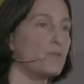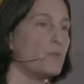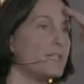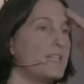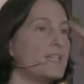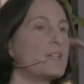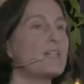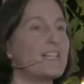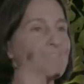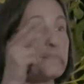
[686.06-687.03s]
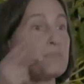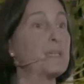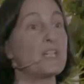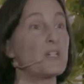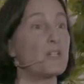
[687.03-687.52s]
of one here in a
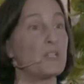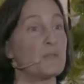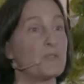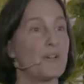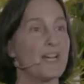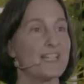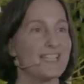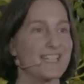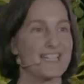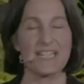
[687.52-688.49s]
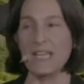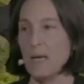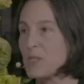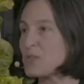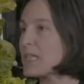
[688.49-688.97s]
beaker that you would find like in a
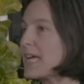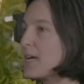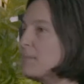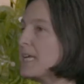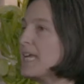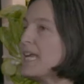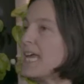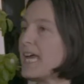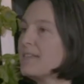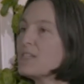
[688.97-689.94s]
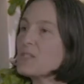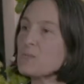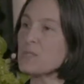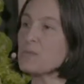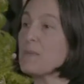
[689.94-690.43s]
chemistry lab. And this
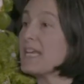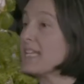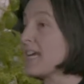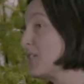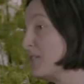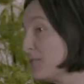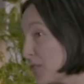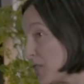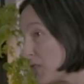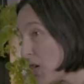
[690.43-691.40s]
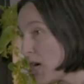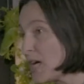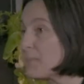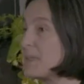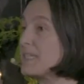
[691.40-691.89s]
was made actually for a
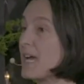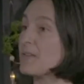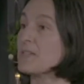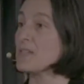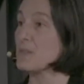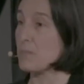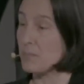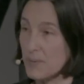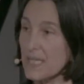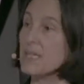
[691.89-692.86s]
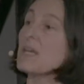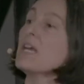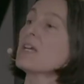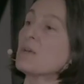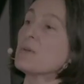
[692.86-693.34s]
dog, but now this is a big
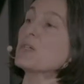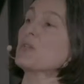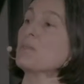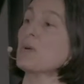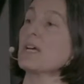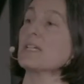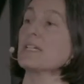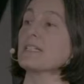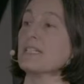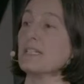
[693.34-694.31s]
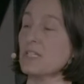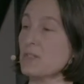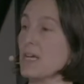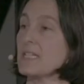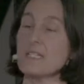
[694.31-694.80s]
commercial product in the
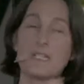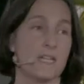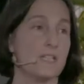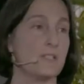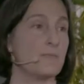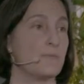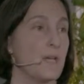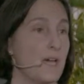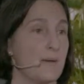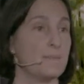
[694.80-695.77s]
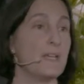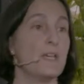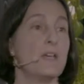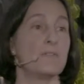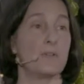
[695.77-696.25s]
United States
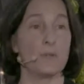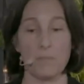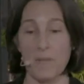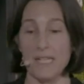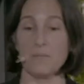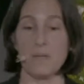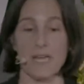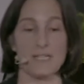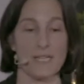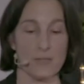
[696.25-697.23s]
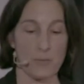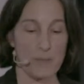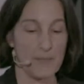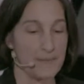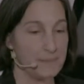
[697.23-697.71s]
for many men and
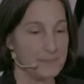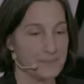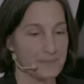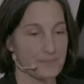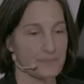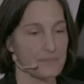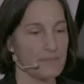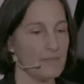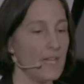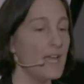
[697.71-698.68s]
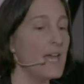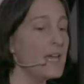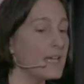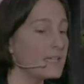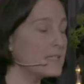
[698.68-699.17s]
women.
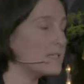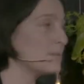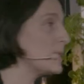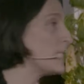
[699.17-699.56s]
And we